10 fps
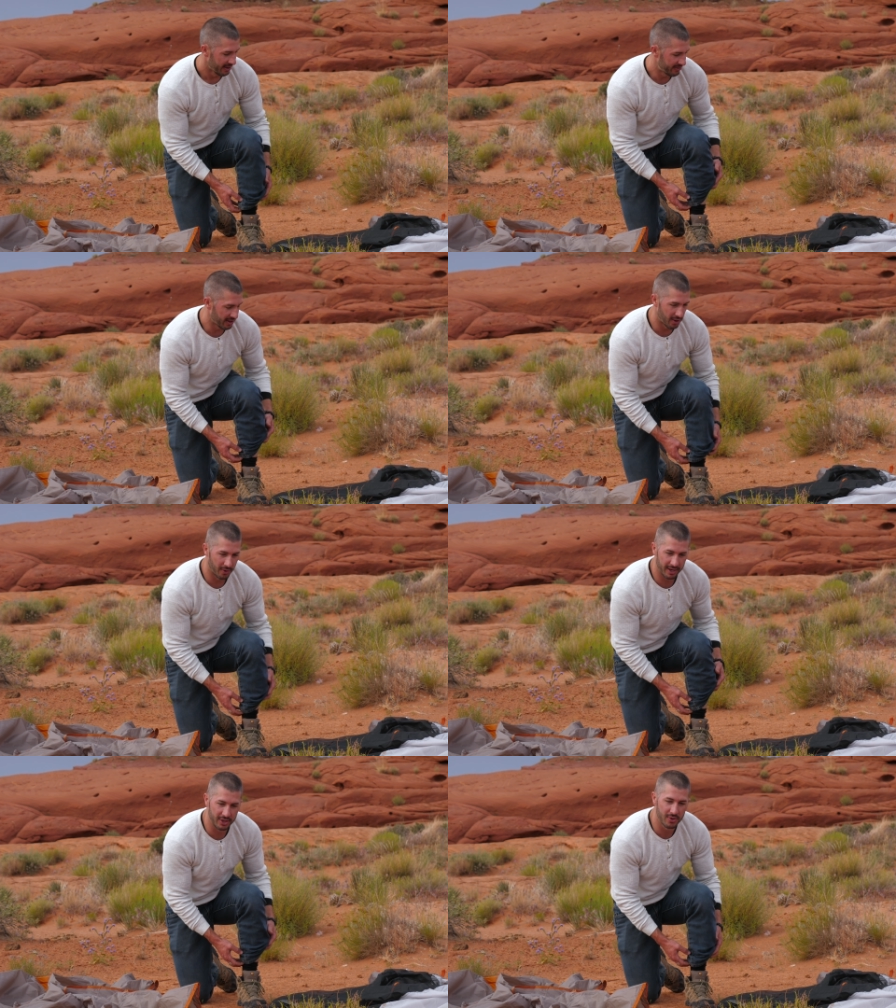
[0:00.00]

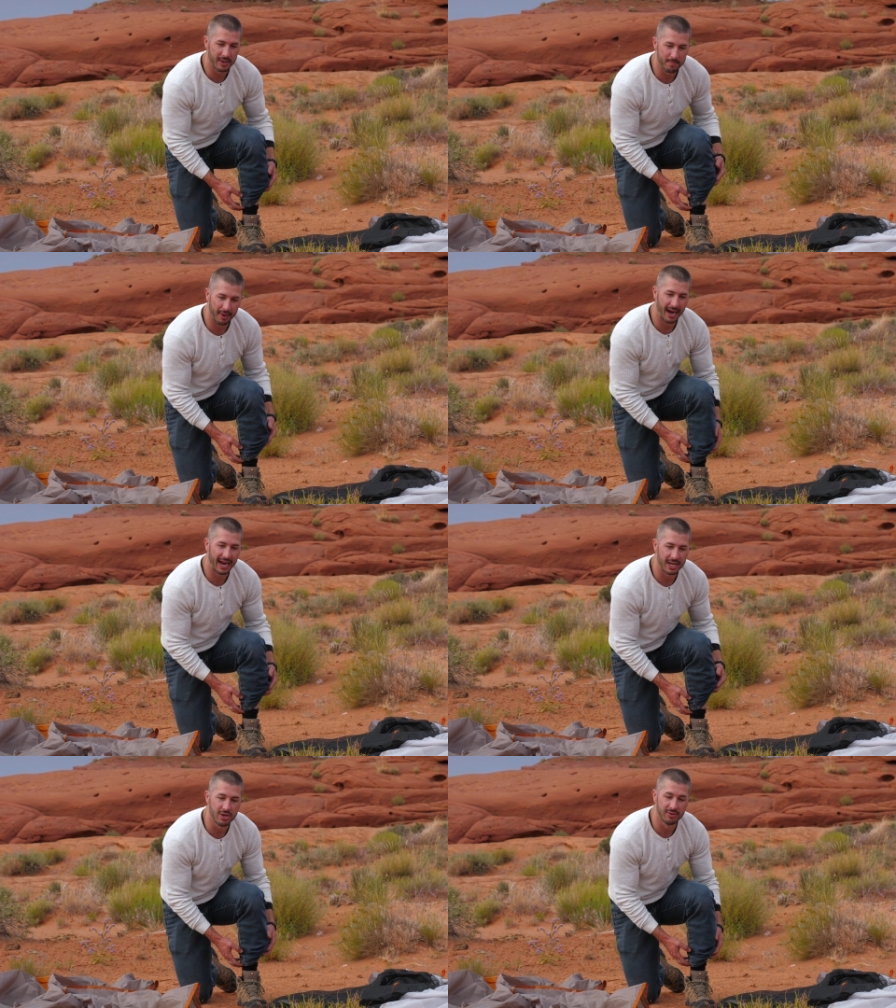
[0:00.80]
So you can
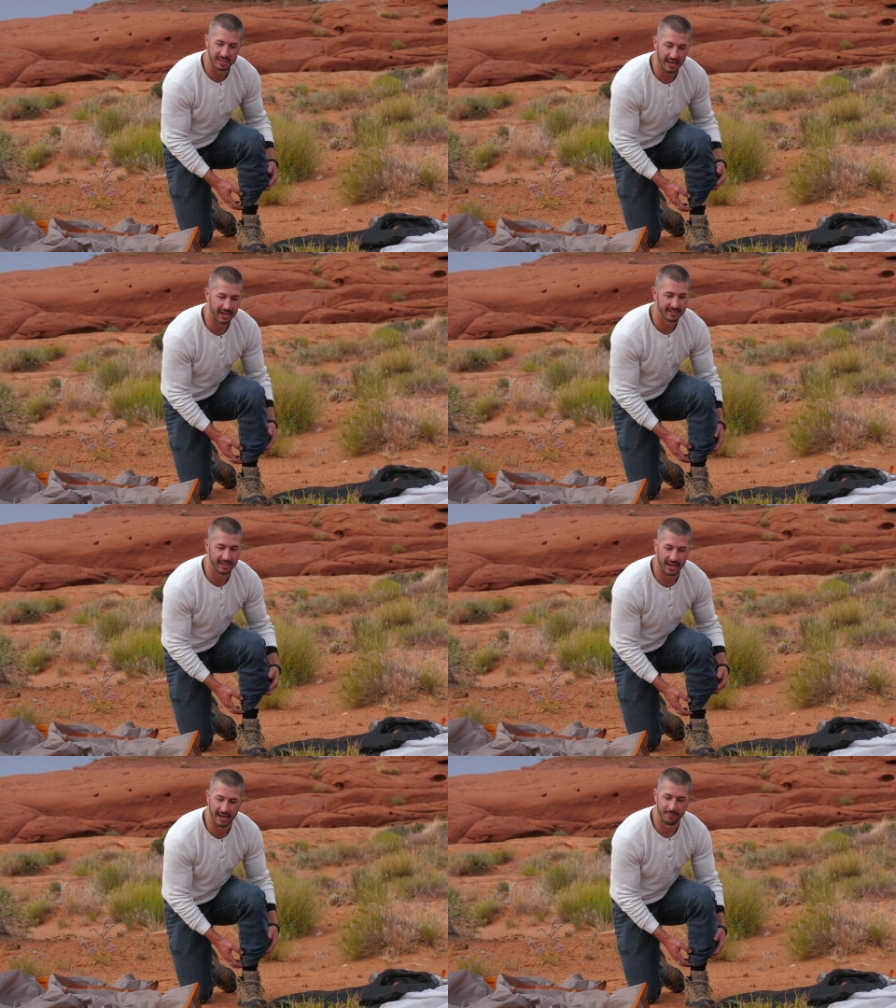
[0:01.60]
buy new steaks,
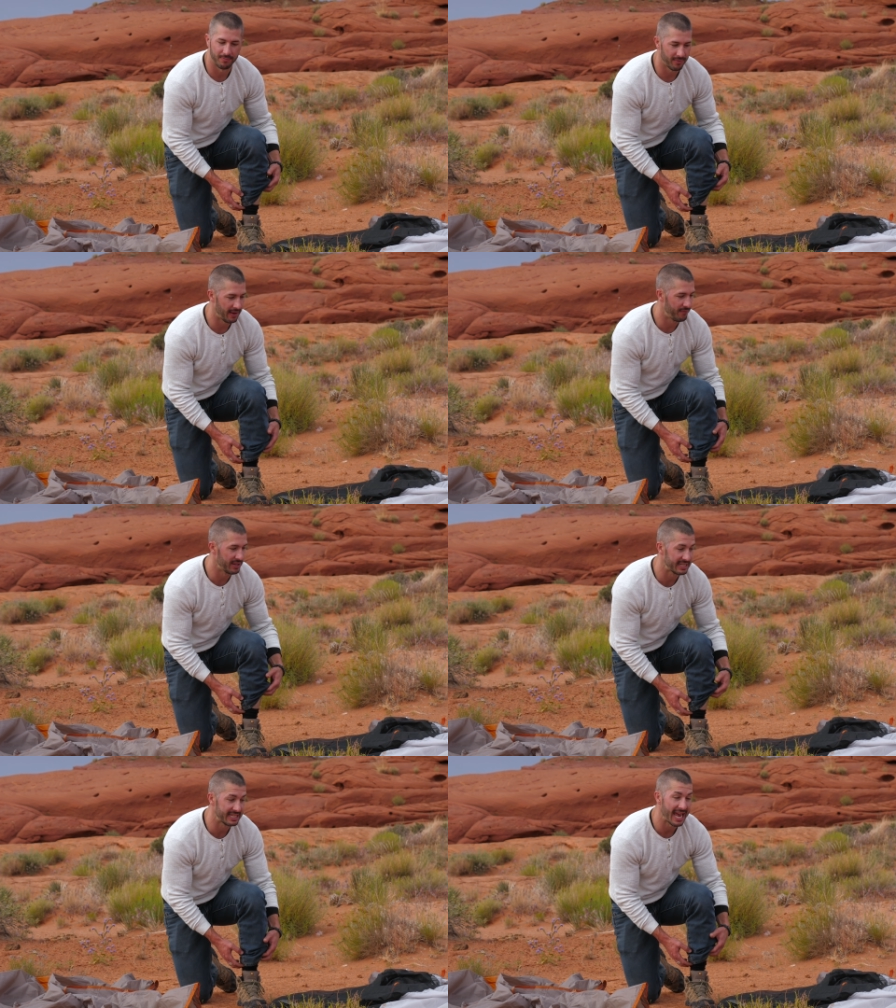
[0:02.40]
and if
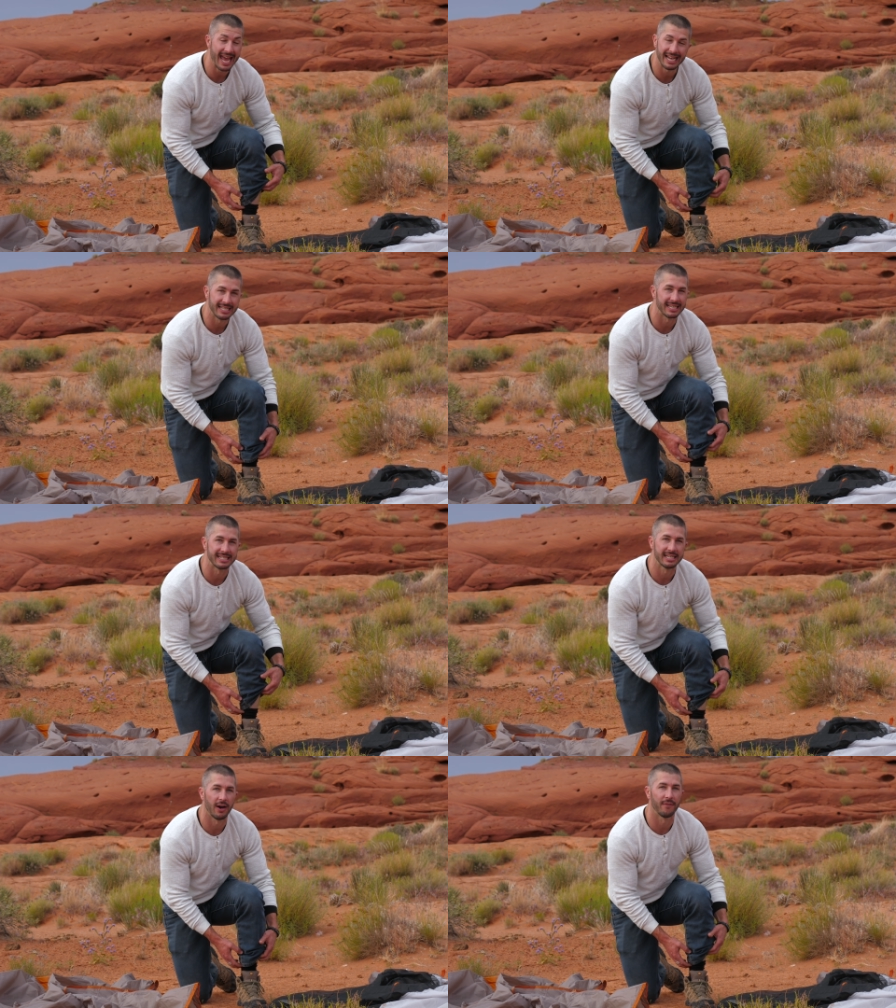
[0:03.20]
this tent
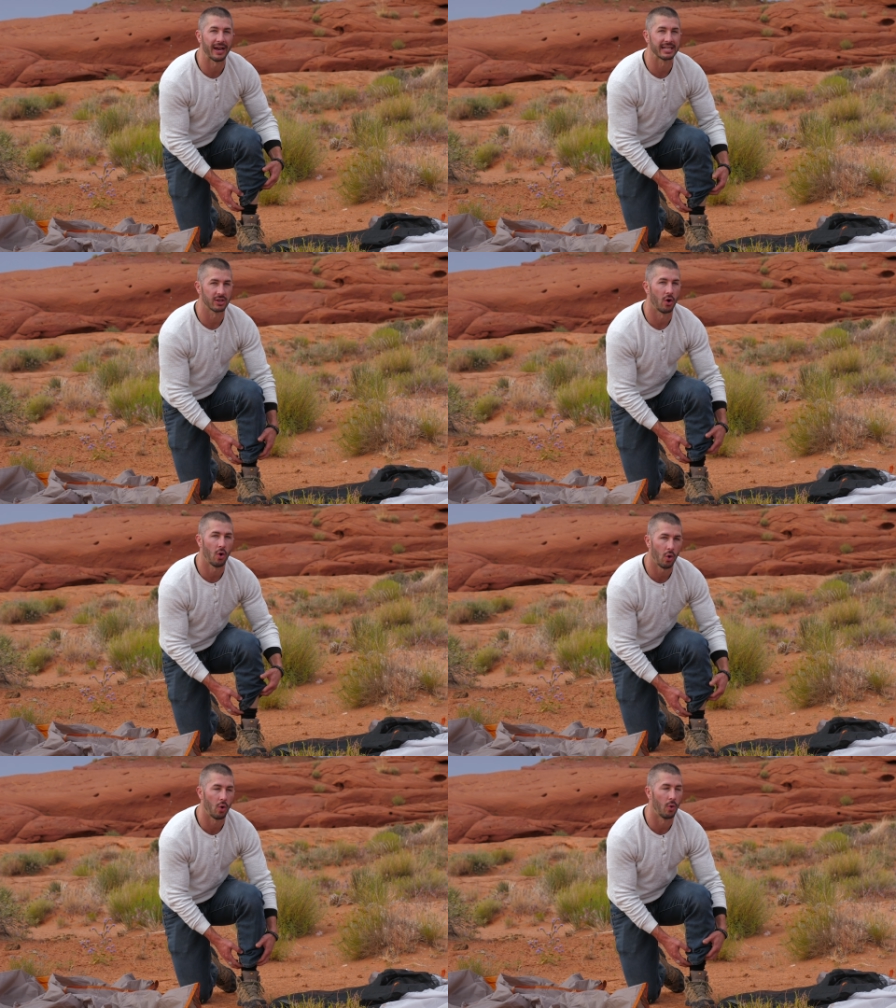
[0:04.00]
itself as a
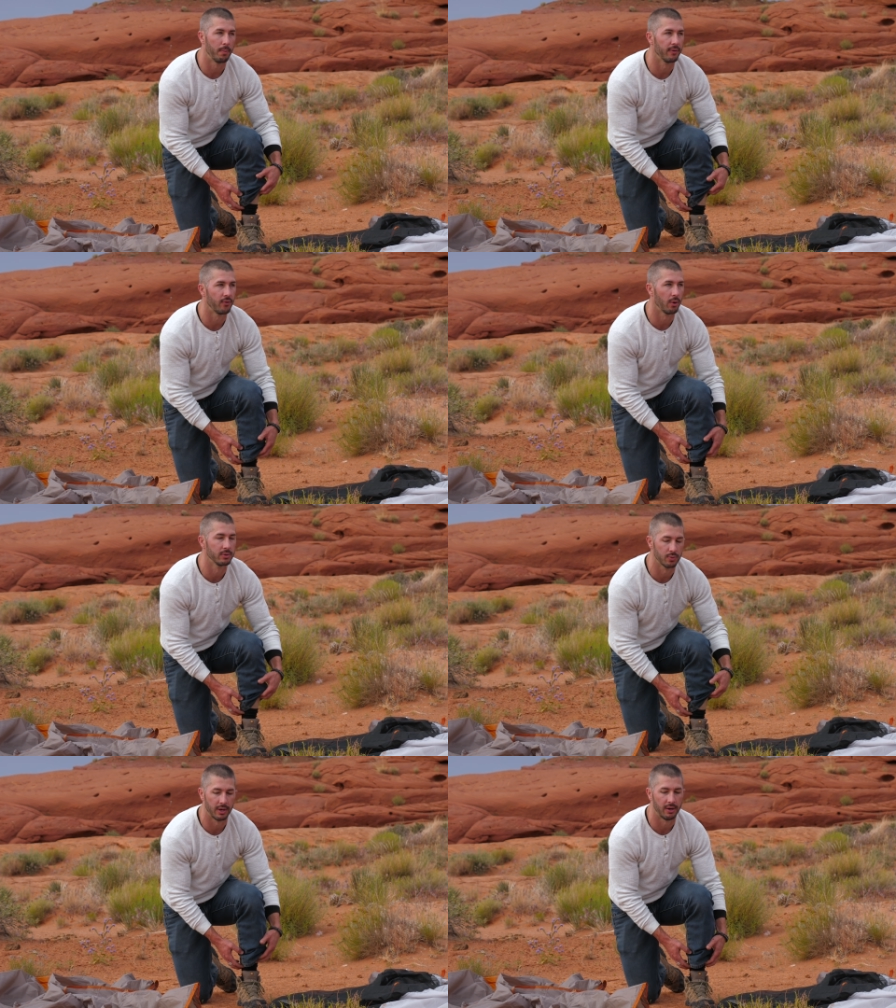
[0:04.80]
whole
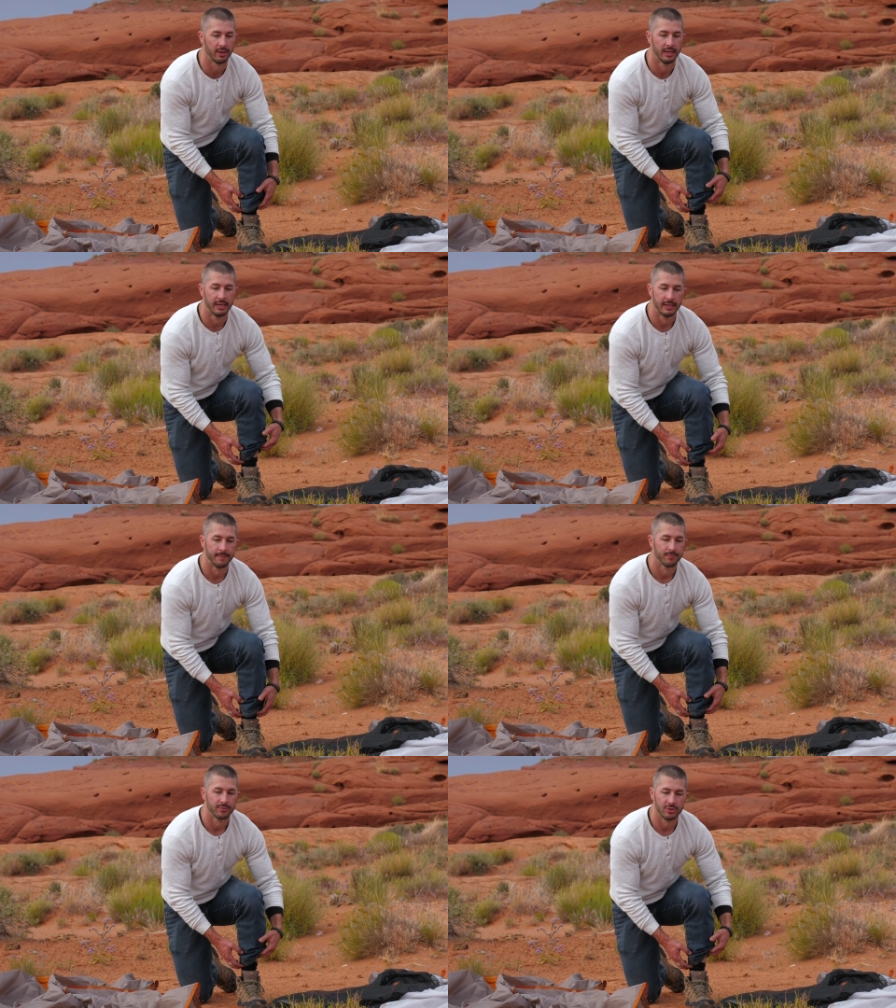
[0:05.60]
performs well,
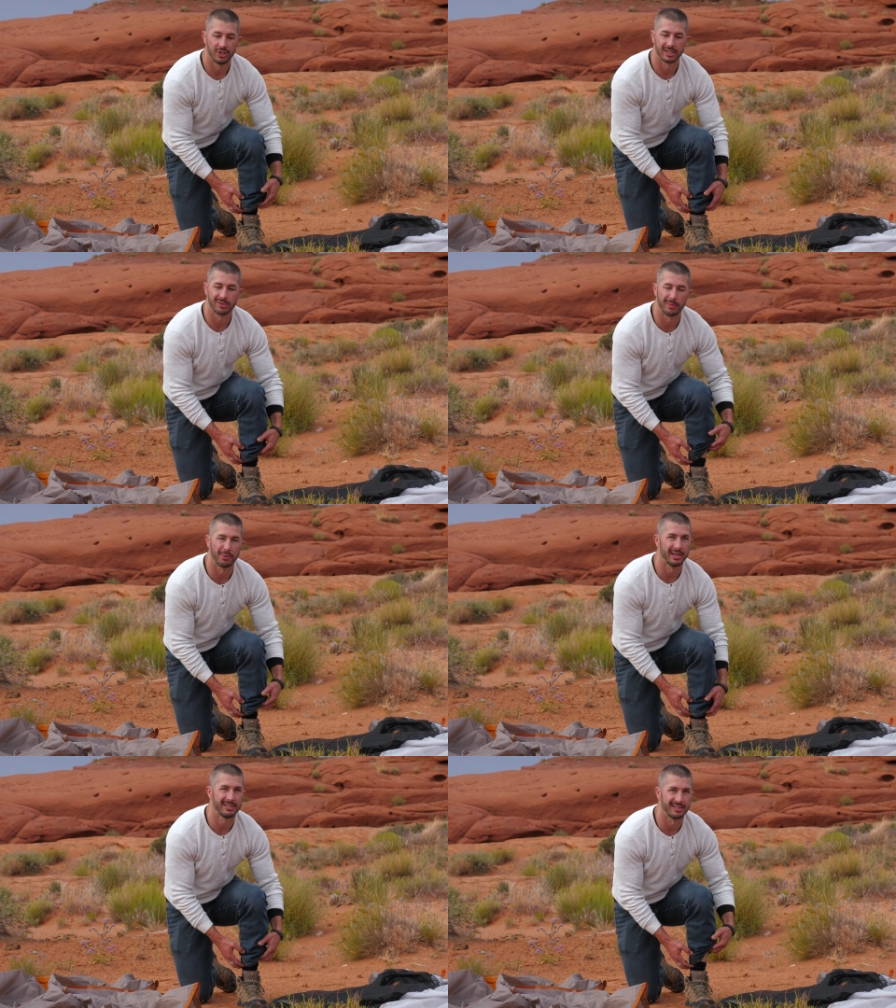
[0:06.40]
just
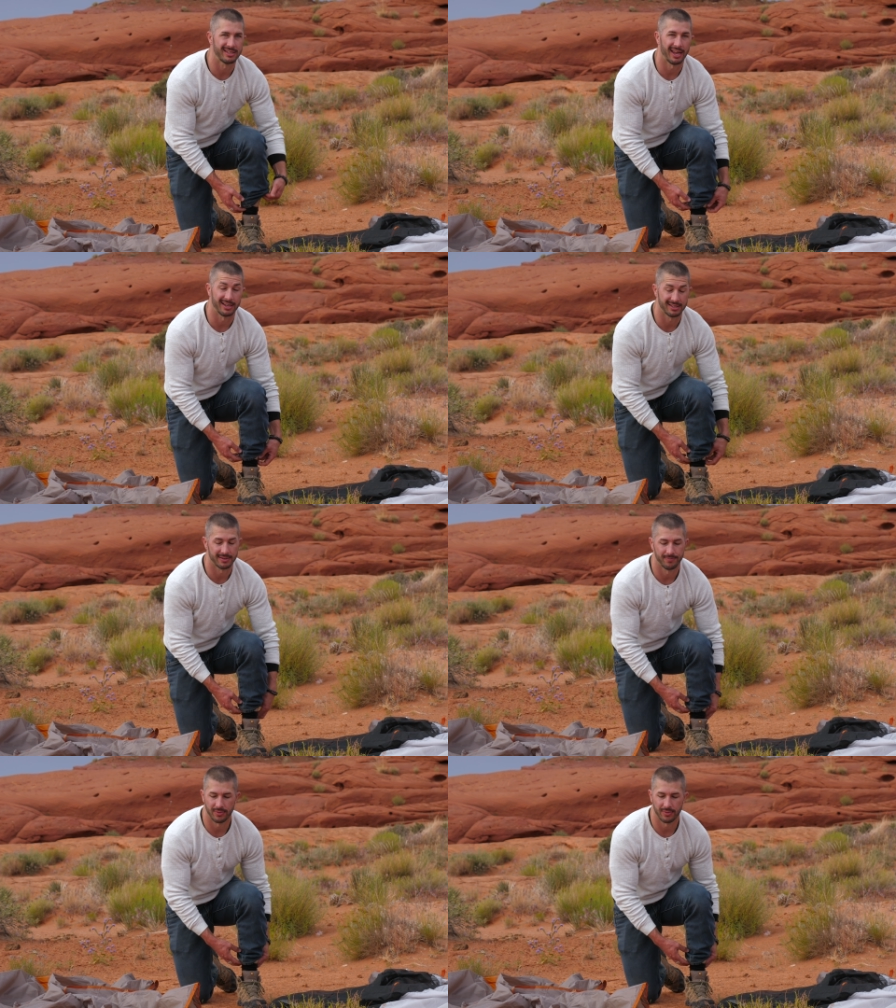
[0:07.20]
replace the steaks.